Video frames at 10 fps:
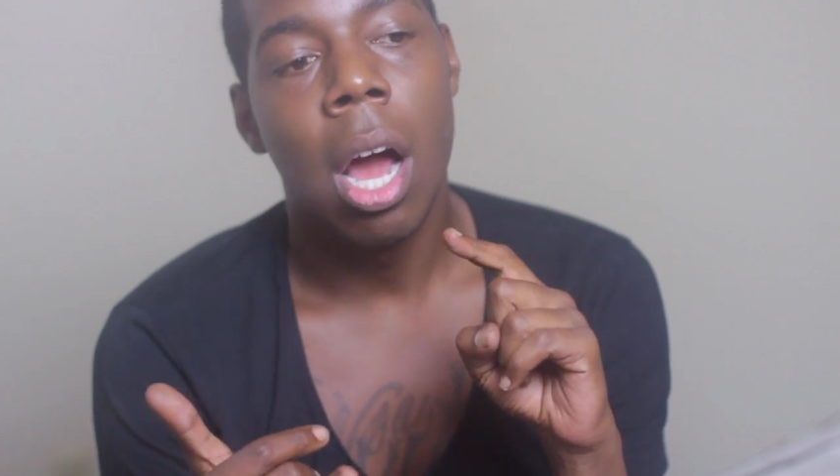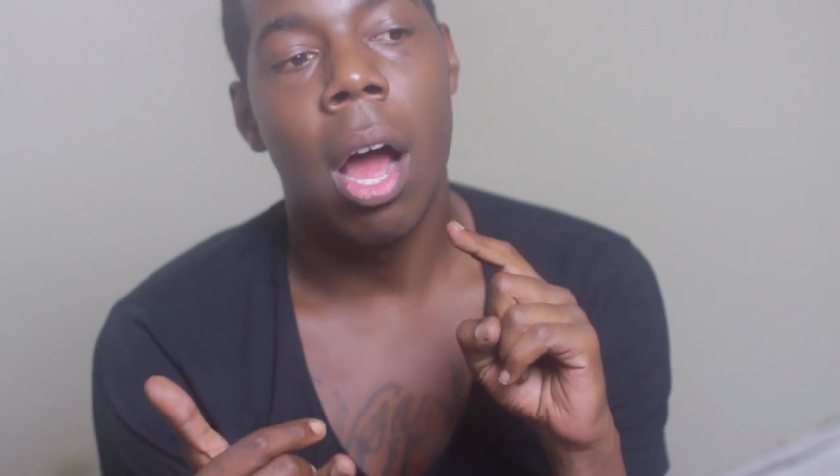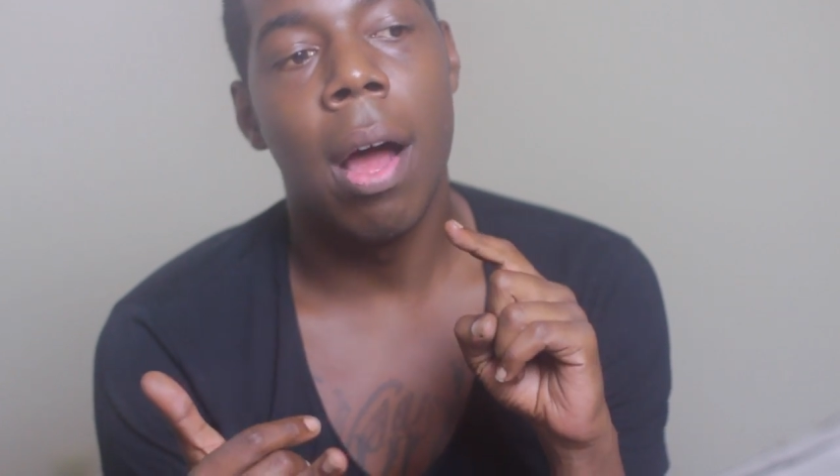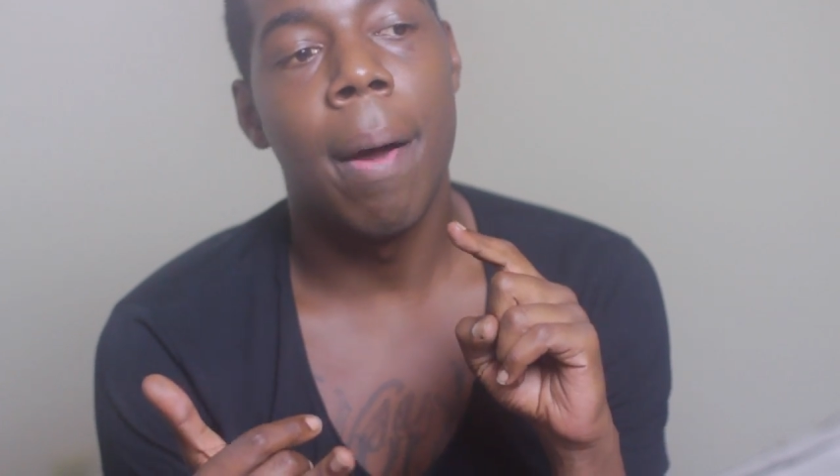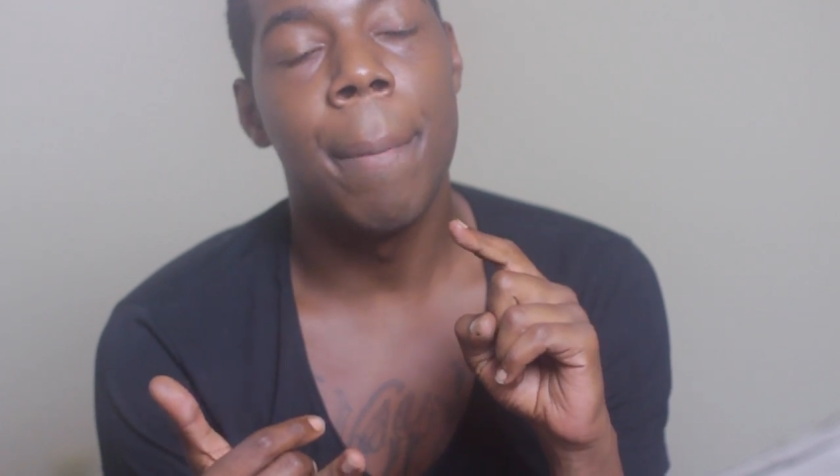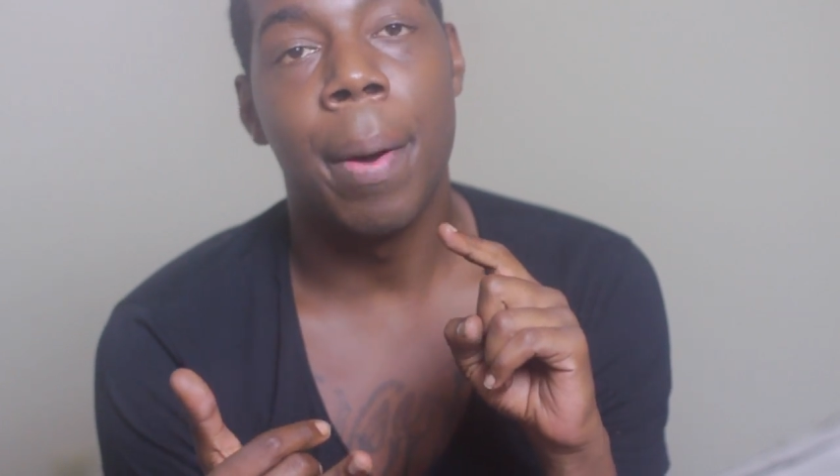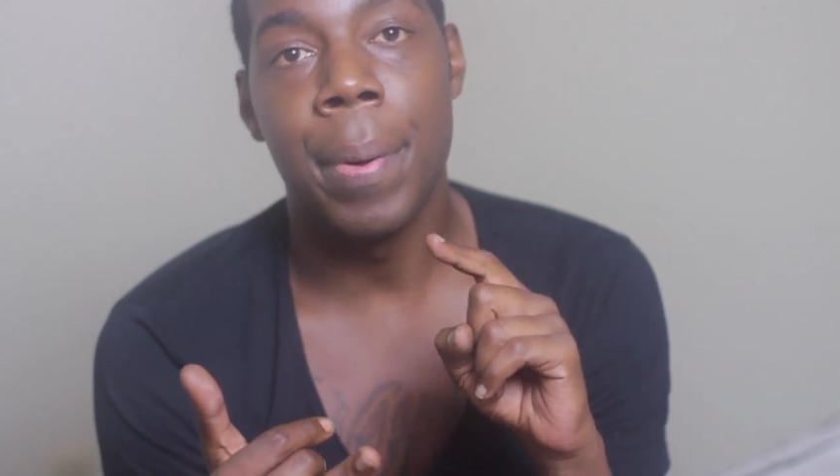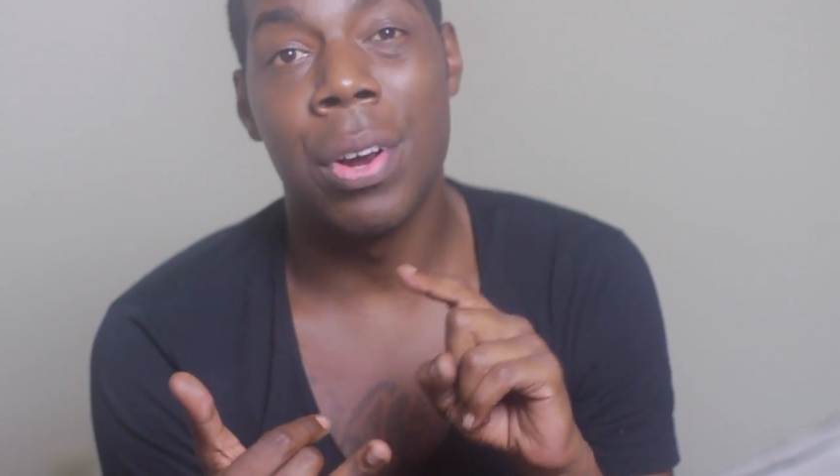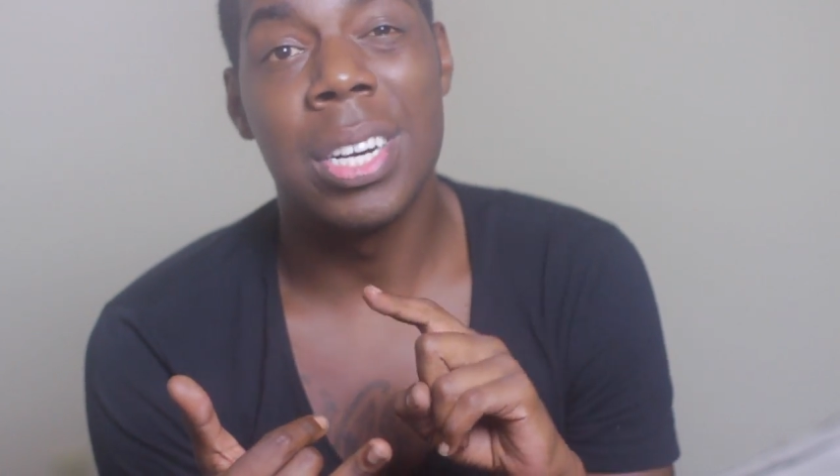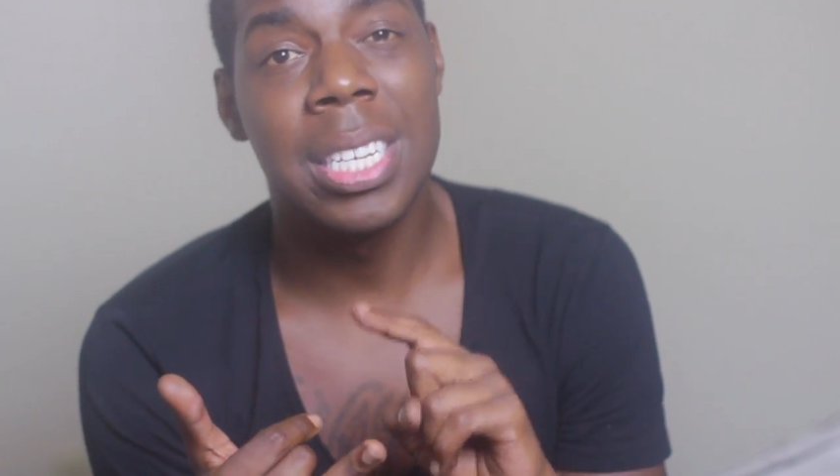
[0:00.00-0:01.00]
a
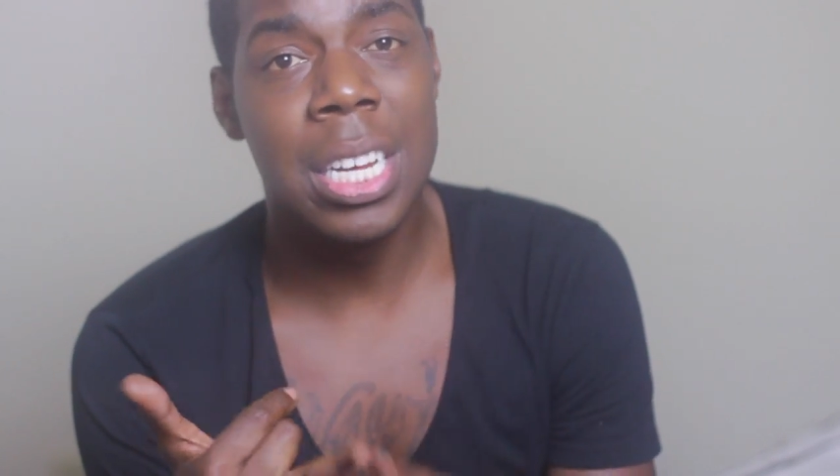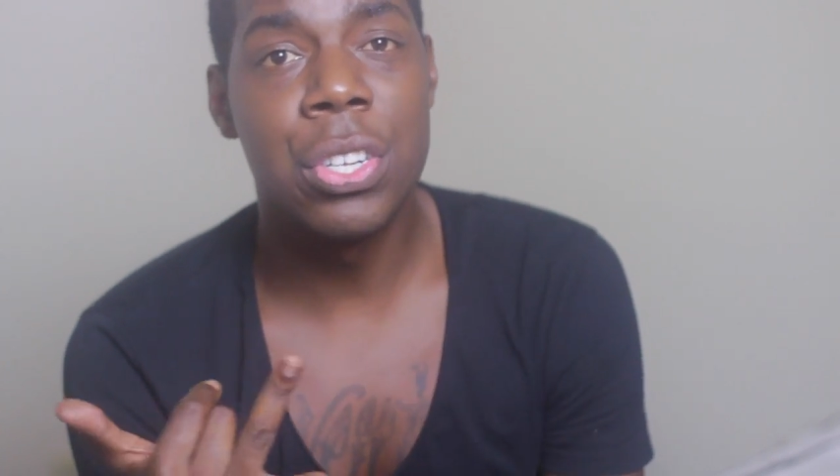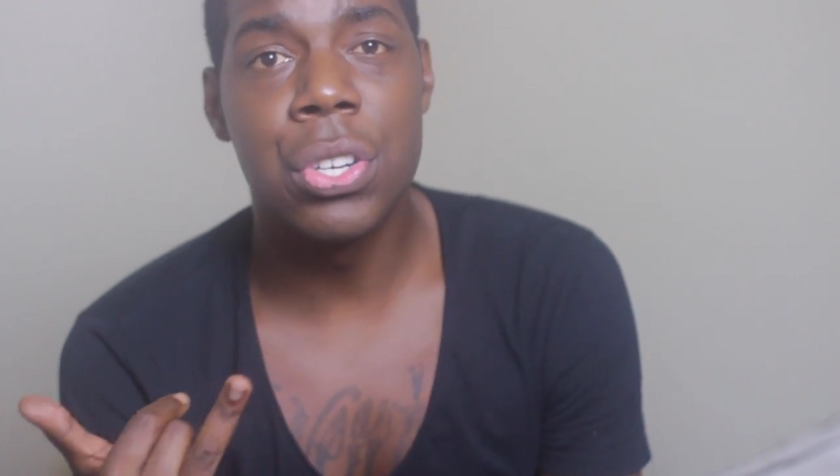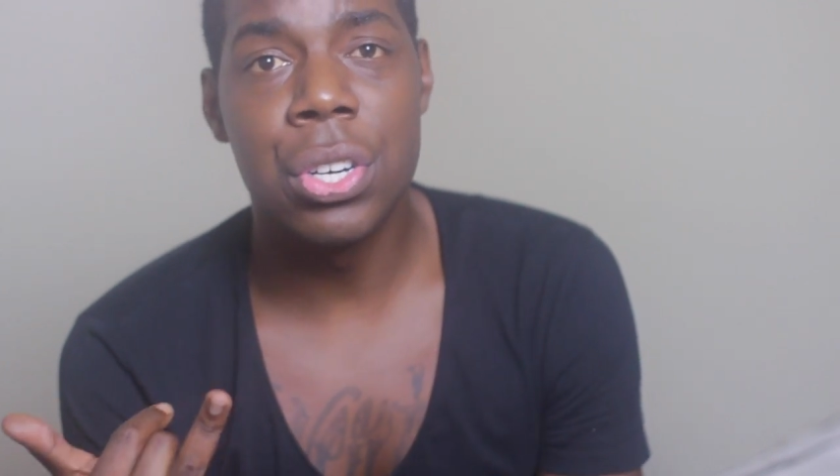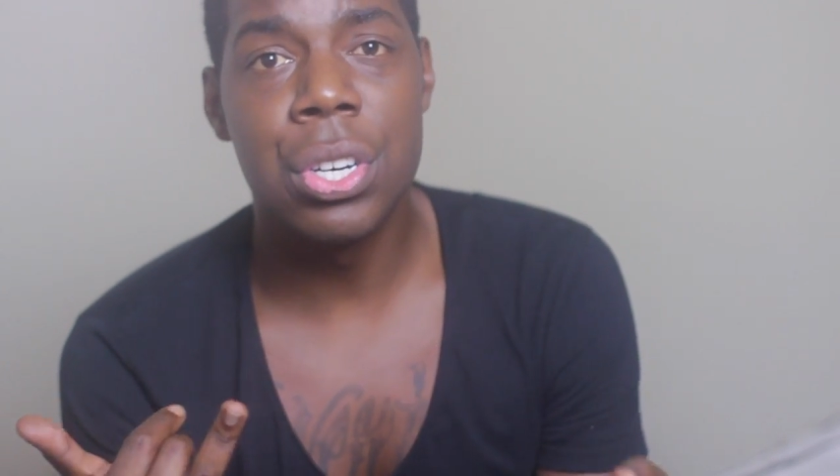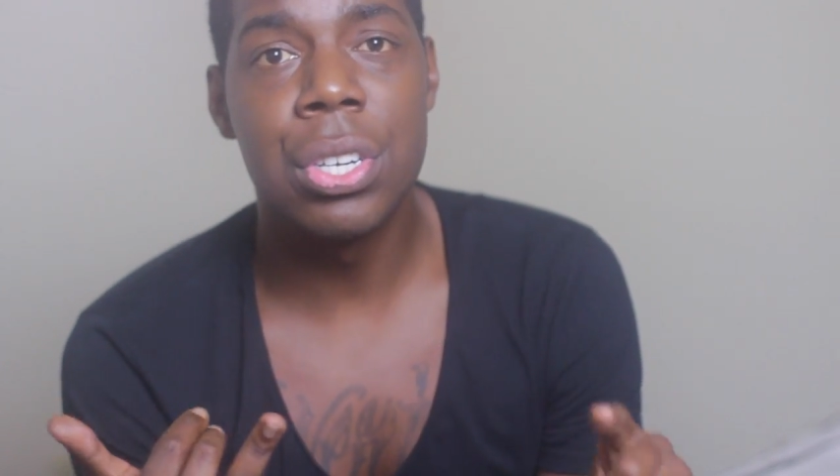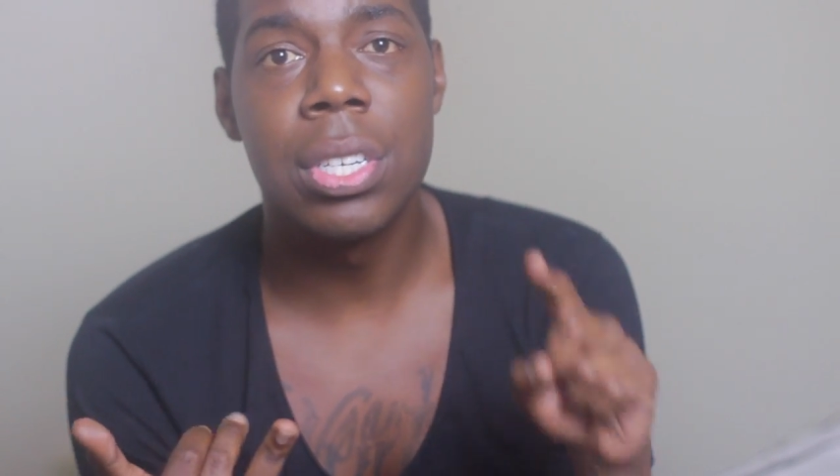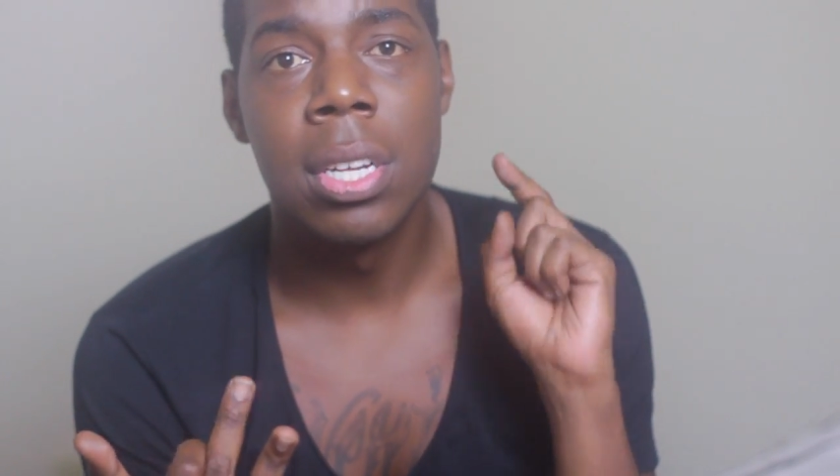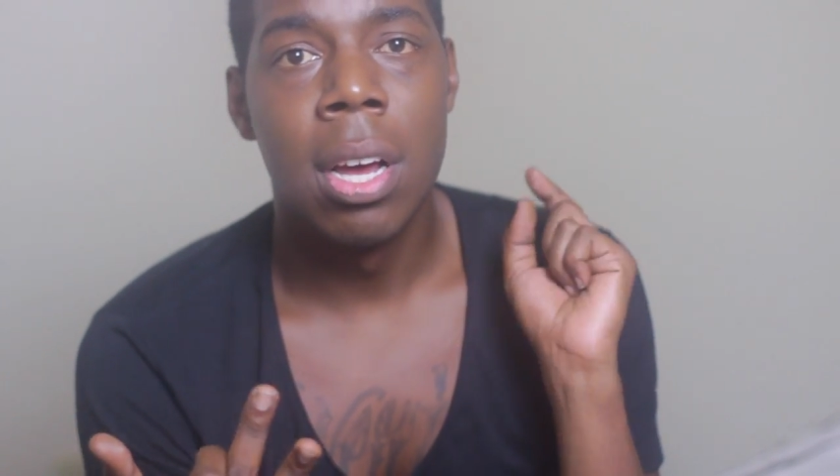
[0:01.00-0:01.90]
pair of scissors,